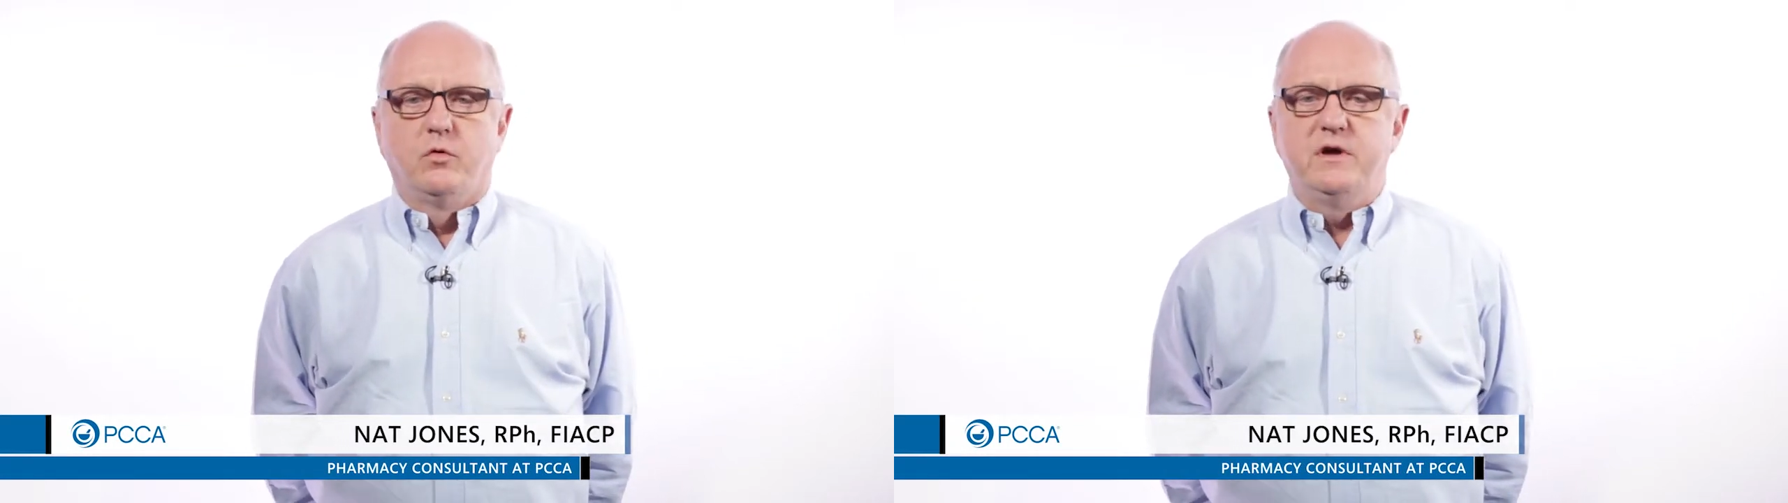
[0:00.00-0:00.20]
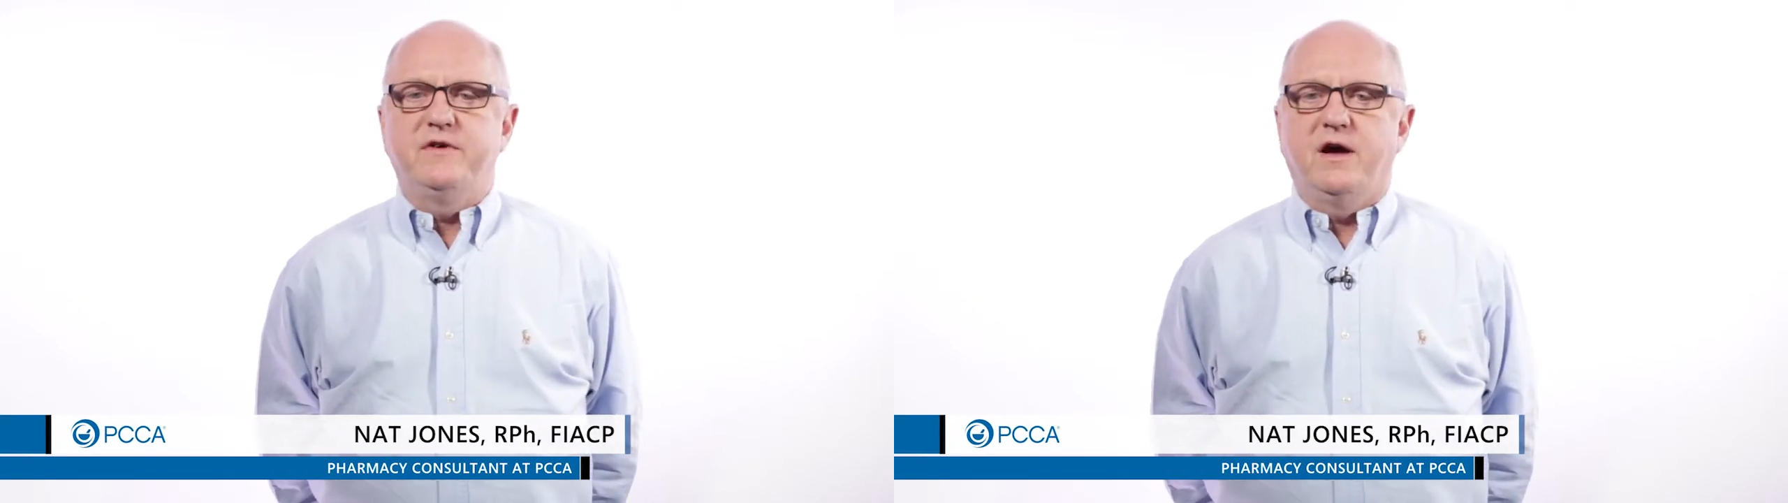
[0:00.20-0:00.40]

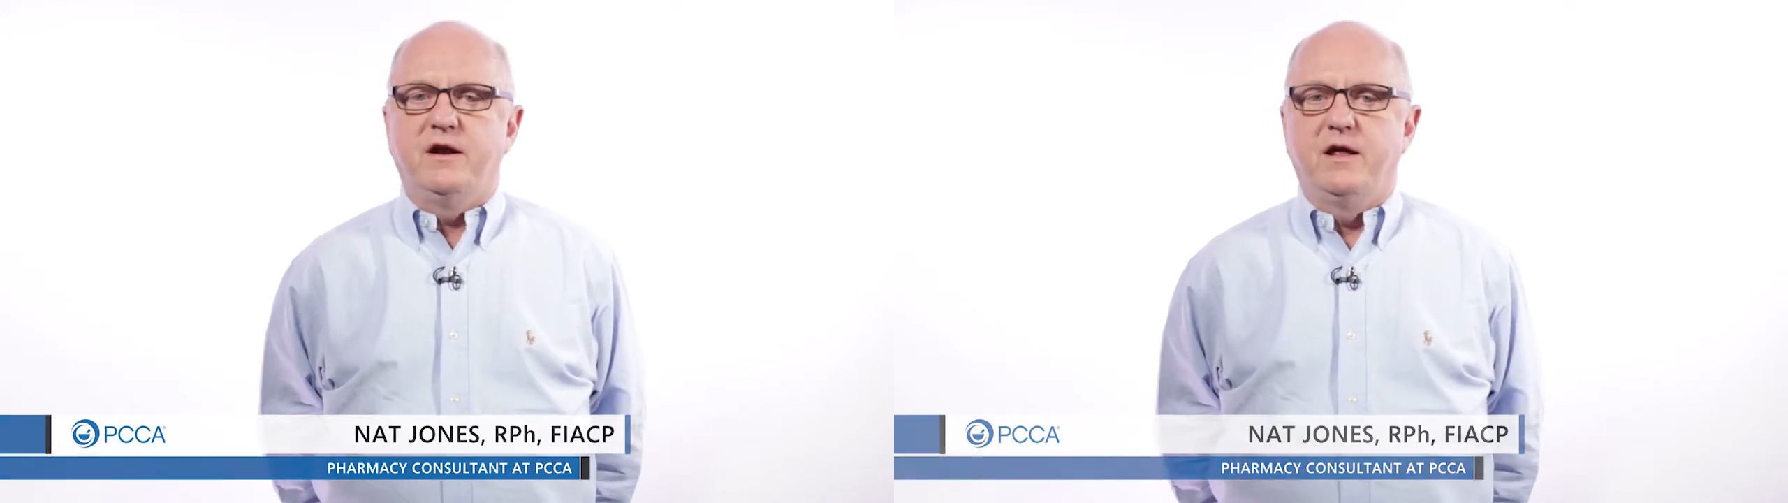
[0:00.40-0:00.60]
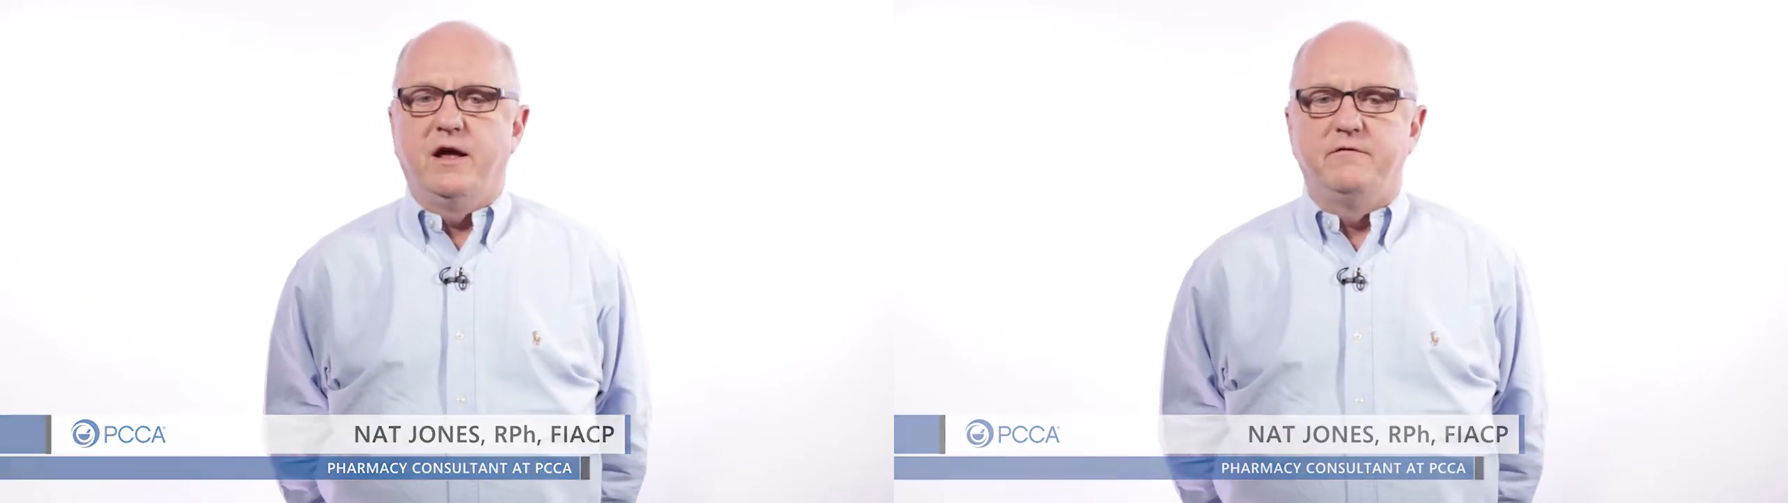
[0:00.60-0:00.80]
we've
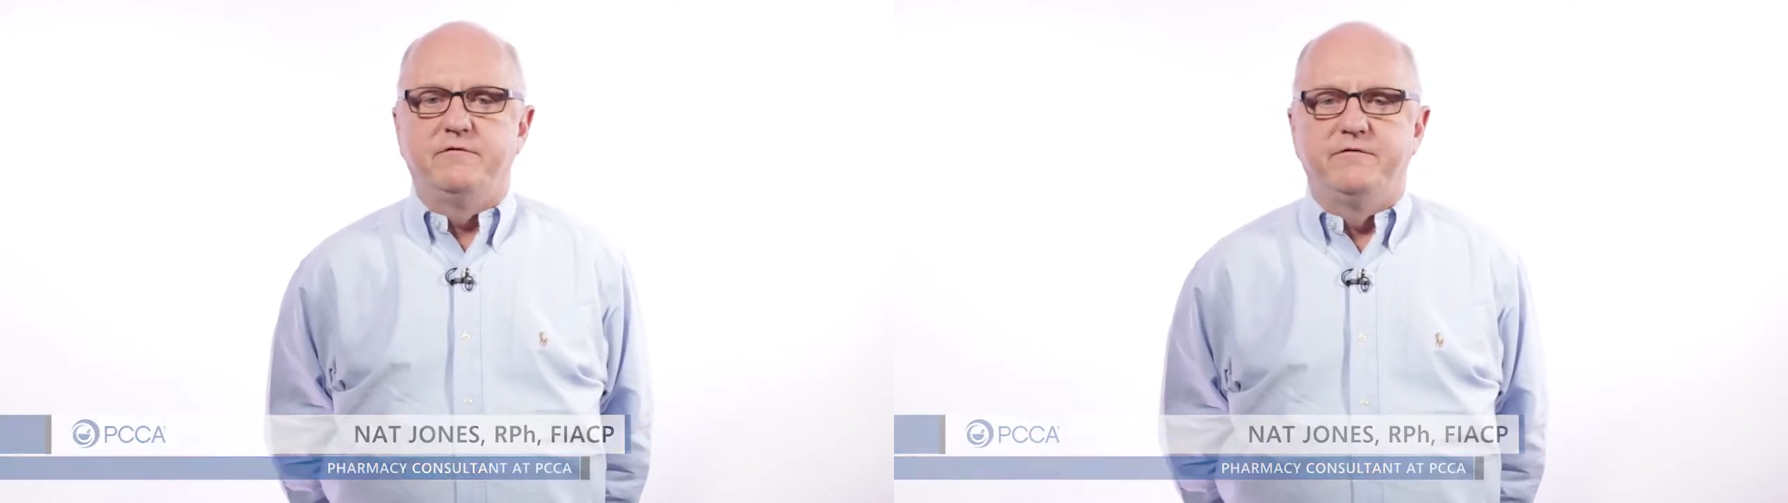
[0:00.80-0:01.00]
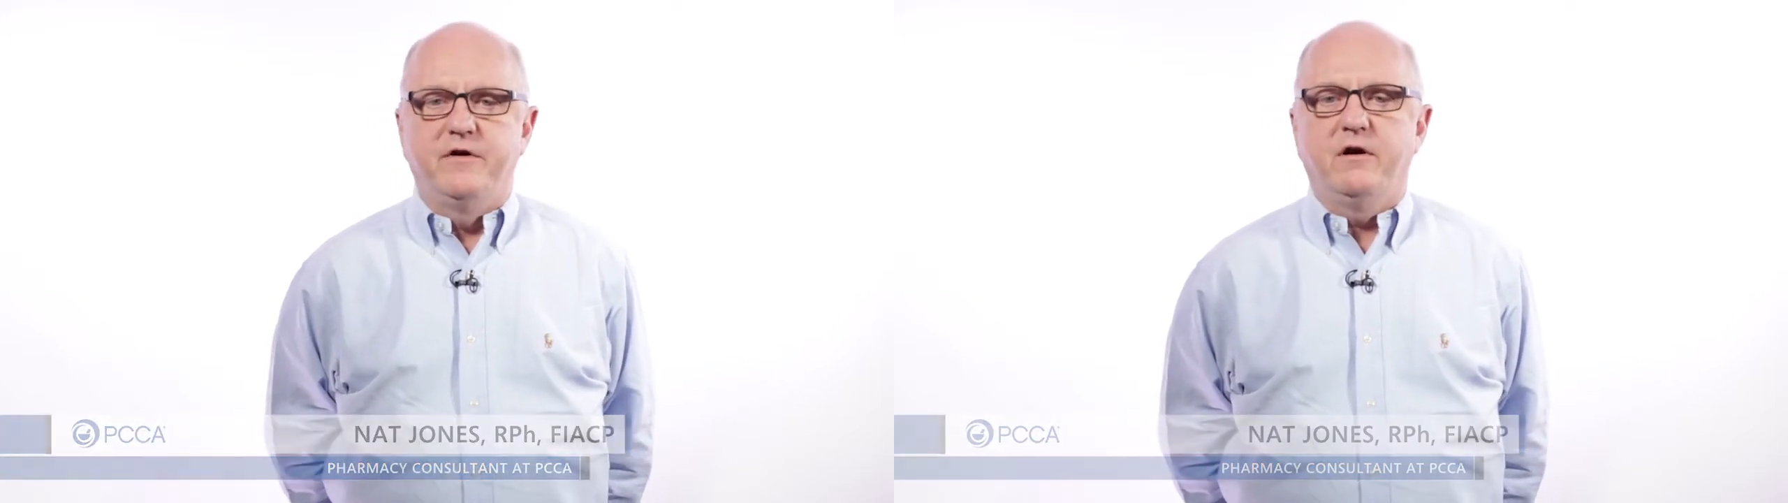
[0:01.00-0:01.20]
got a
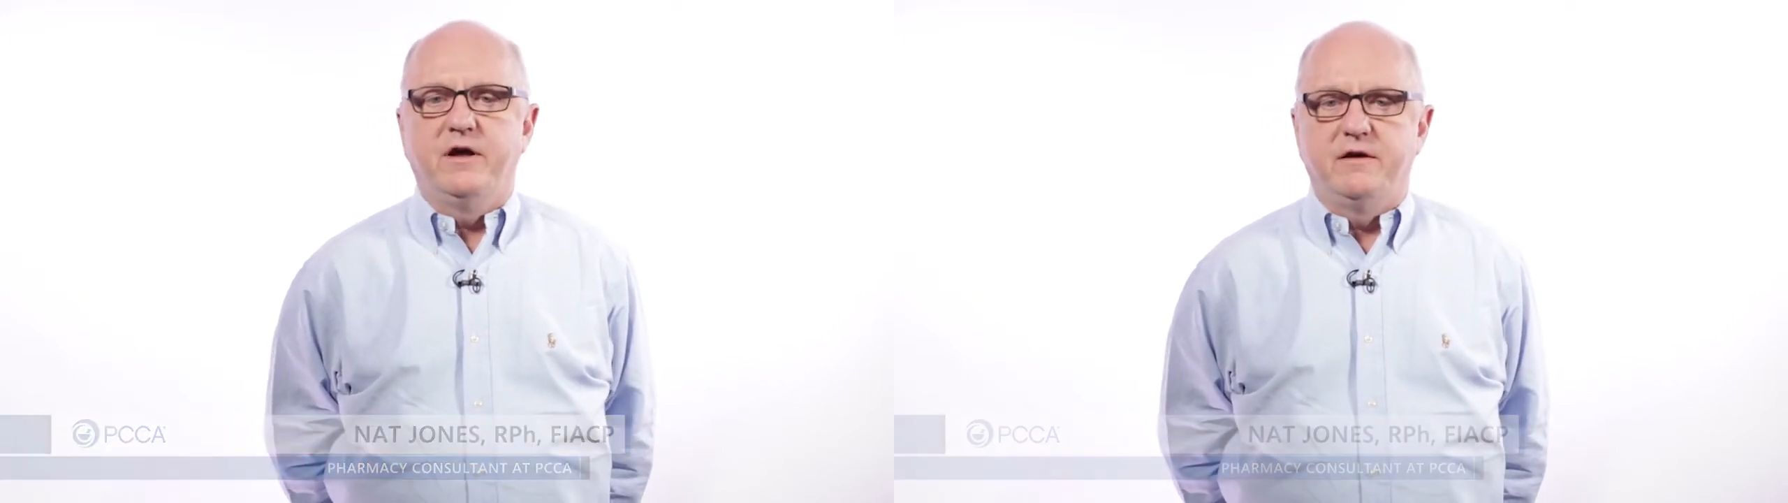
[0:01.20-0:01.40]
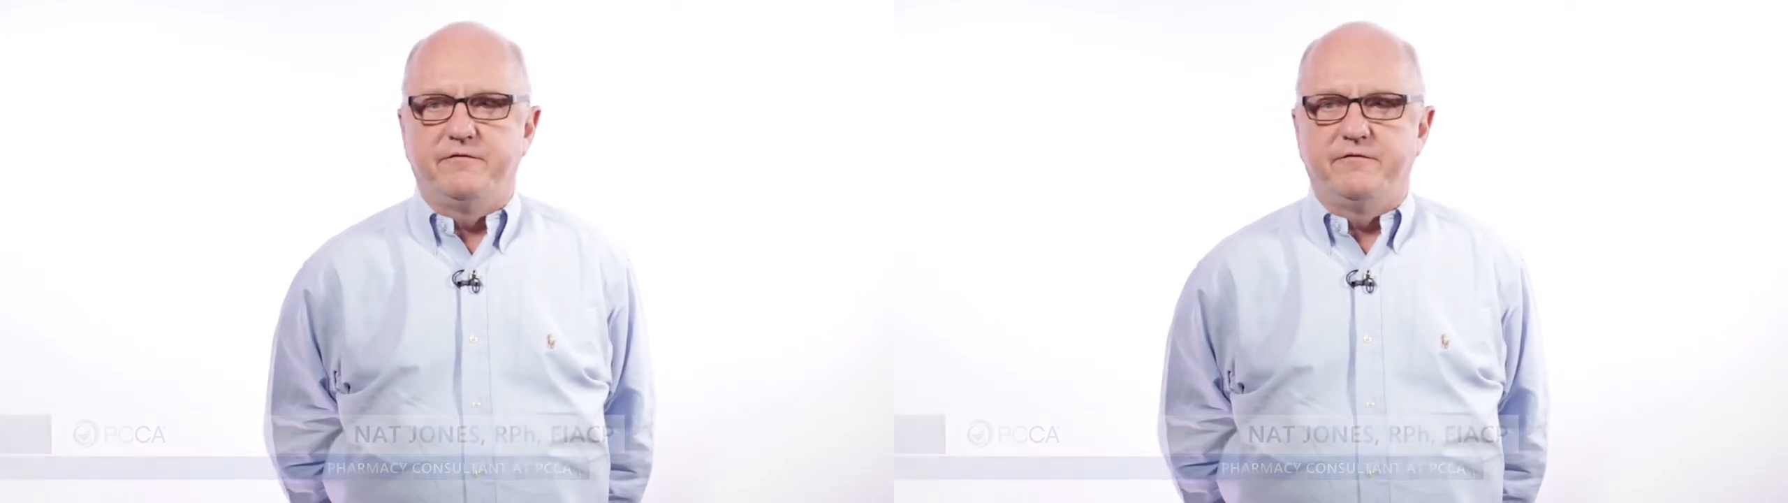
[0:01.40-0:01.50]
very